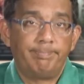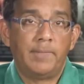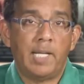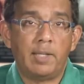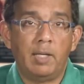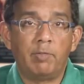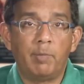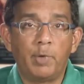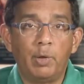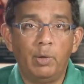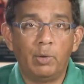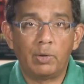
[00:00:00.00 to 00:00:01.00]
nothing from the
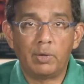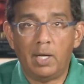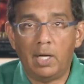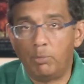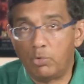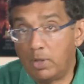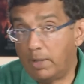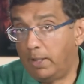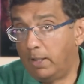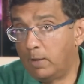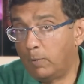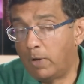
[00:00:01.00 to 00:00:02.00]
New York Times,
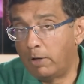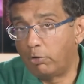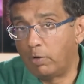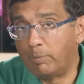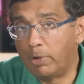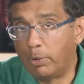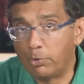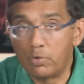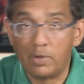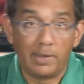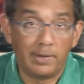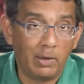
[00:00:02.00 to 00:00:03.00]
nothing in the Washington Post,
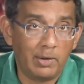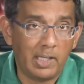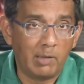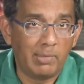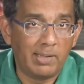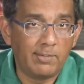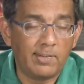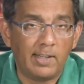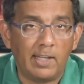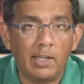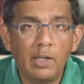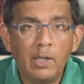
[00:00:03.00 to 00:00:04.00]
nothing on N B
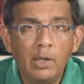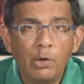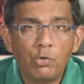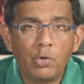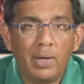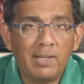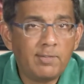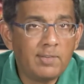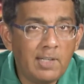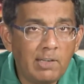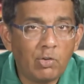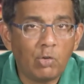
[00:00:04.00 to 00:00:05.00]
C. So as
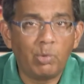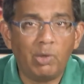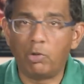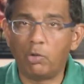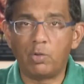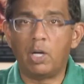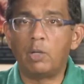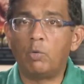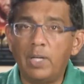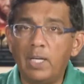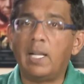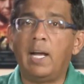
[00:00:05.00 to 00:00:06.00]
citizens, we've just got to
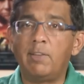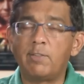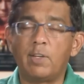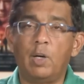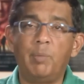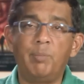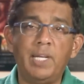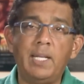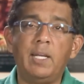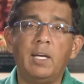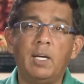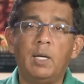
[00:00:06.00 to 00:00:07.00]
realize that our
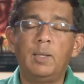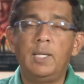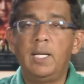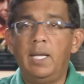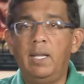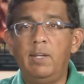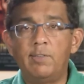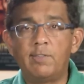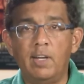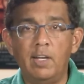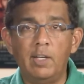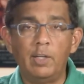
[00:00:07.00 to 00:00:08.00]
media
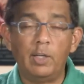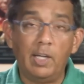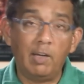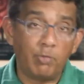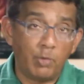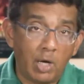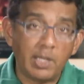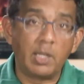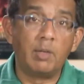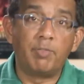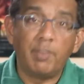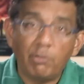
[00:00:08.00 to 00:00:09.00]
is, if not an
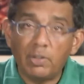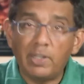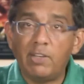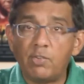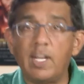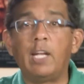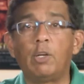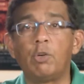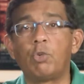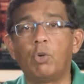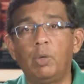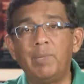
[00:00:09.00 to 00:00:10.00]
officially
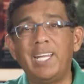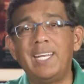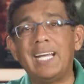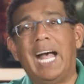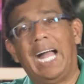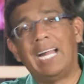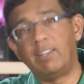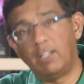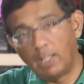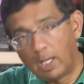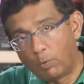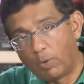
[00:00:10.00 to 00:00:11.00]
state-controlled media, acting
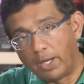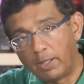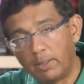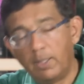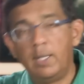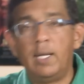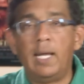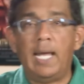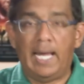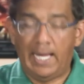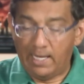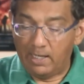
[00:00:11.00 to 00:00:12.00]
like one.
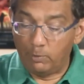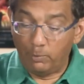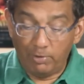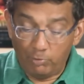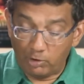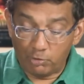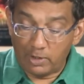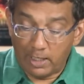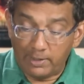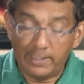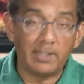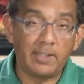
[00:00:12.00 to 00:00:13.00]
And we've just got
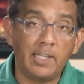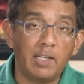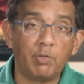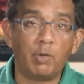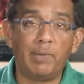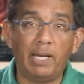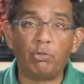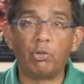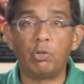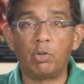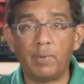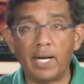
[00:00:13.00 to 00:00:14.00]
to get the
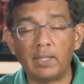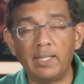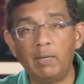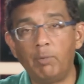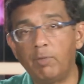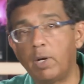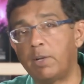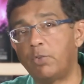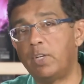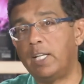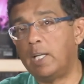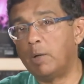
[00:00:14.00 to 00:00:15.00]
information directly. We've got to
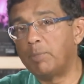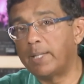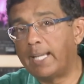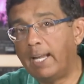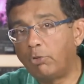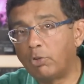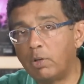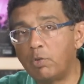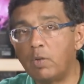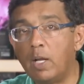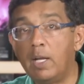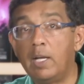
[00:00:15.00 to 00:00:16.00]
see the
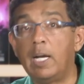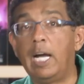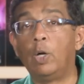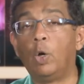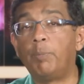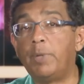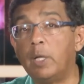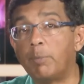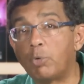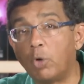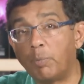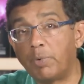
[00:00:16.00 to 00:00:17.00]
implications. I hope the
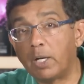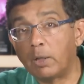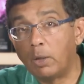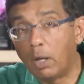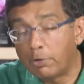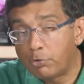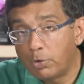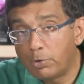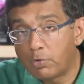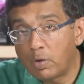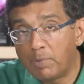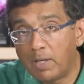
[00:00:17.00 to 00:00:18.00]
appropriate
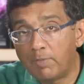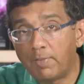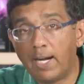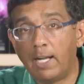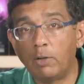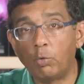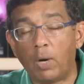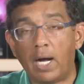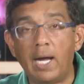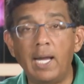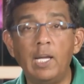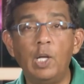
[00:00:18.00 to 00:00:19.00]
lawsuits are being filed.
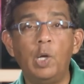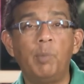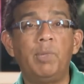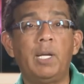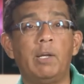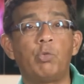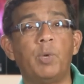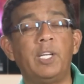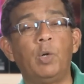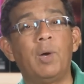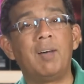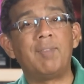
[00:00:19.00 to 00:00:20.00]
Why? Because when
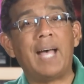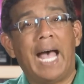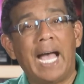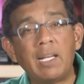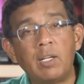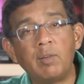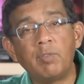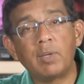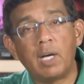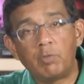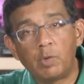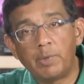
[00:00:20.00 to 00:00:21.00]
you have active
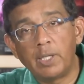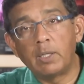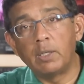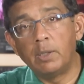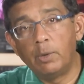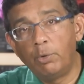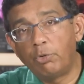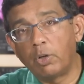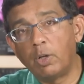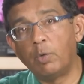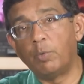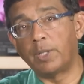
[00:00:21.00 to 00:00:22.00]
government
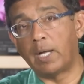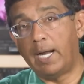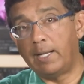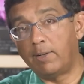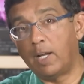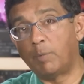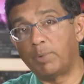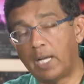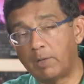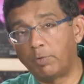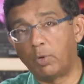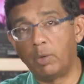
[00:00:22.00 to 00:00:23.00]
collusion with high-tech
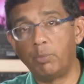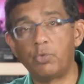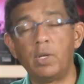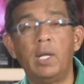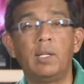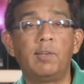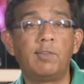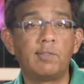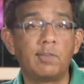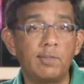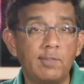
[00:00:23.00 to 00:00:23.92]
platforms, this is a